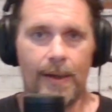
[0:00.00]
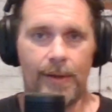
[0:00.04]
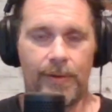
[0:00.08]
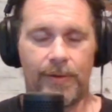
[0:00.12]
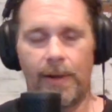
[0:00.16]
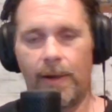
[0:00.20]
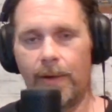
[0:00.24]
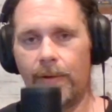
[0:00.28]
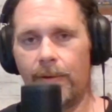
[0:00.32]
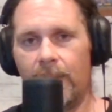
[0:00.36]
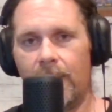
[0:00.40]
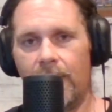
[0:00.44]

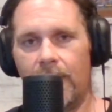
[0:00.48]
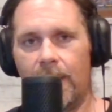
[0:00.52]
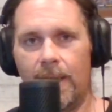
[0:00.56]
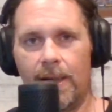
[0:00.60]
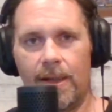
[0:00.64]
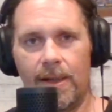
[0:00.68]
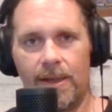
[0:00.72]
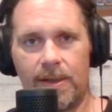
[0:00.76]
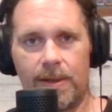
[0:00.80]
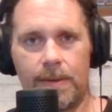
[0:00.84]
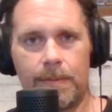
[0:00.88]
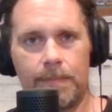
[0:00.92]

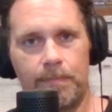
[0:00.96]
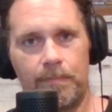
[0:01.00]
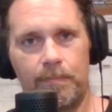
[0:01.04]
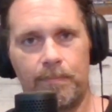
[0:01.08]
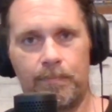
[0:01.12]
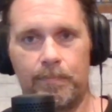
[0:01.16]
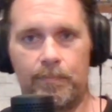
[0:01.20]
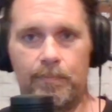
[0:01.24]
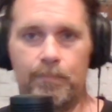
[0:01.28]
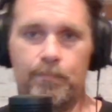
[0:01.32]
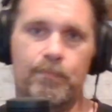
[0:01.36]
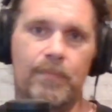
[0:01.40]
Theories,
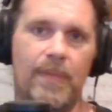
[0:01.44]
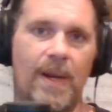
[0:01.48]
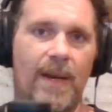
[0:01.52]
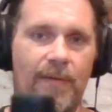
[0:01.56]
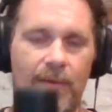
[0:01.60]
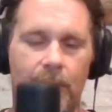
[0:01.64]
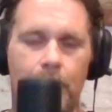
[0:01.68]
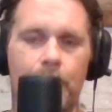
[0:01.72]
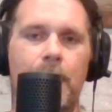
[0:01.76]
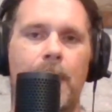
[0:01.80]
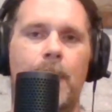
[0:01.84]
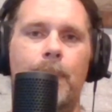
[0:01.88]

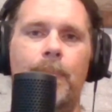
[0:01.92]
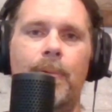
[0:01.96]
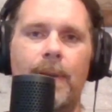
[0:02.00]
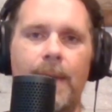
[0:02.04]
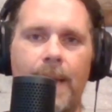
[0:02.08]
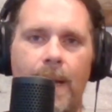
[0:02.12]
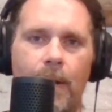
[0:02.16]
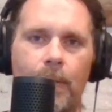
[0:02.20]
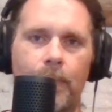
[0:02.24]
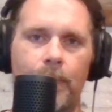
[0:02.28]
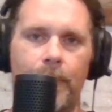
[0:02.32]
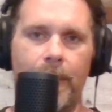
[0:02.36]
even people
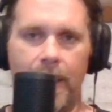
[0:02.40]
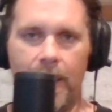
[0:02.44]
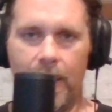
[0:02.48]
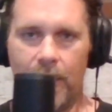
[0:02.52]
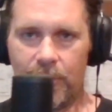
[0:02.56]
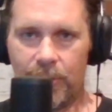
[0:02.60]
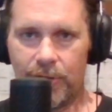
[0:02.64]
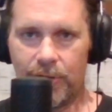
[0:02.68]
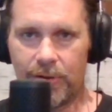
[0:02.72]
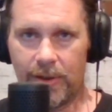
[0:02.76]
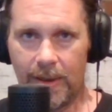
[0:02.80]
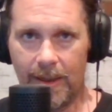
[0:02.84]

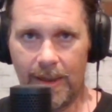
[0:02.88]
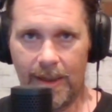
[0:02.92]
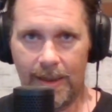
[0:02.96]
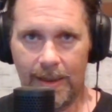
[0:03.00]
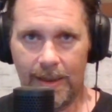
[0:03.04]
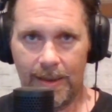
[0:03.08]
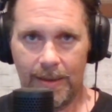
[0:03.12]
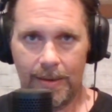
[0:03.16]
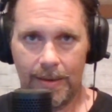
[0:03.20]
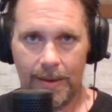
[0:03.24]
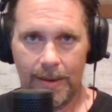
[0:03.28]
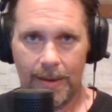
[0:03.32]
outraged
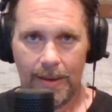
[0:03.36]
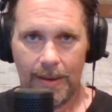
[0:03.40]
it.